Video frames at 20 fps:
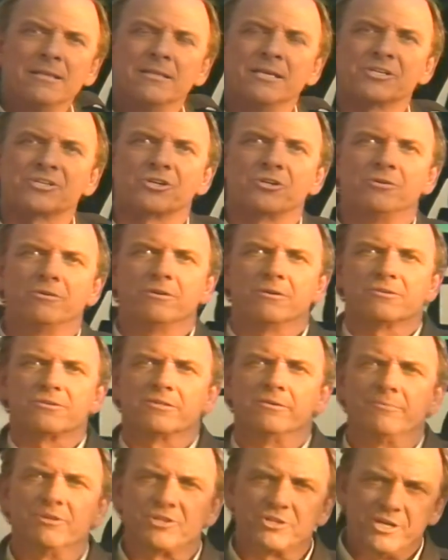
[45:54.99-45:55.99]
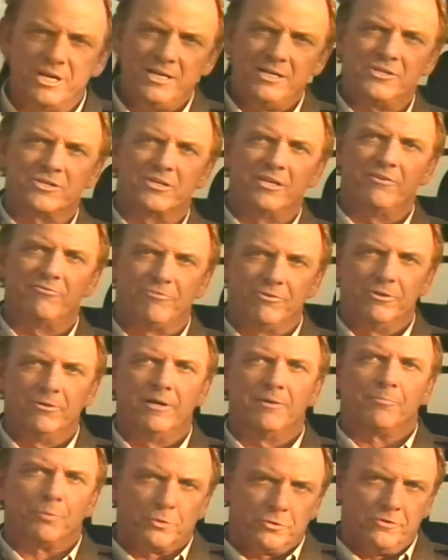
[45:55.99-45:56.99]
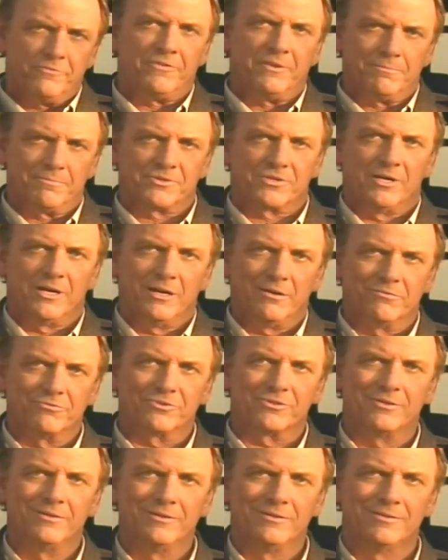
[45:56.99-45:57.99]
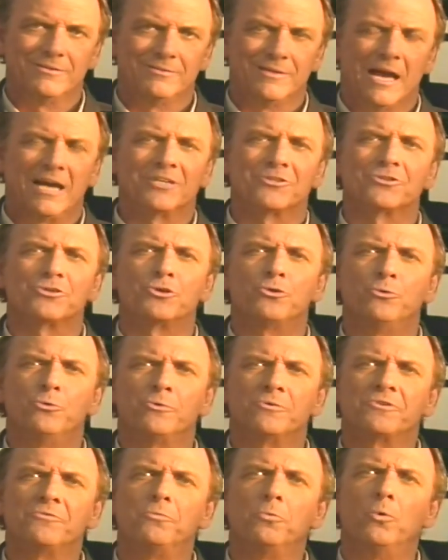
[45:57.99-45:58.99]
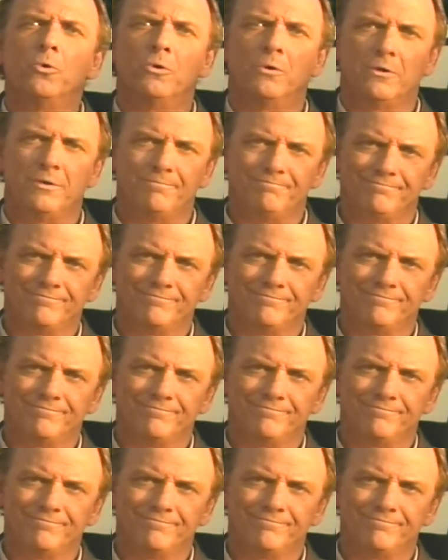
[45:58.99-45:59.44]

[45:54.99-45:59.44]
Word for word: this course, the machines they flew had proved themselves as tools of war.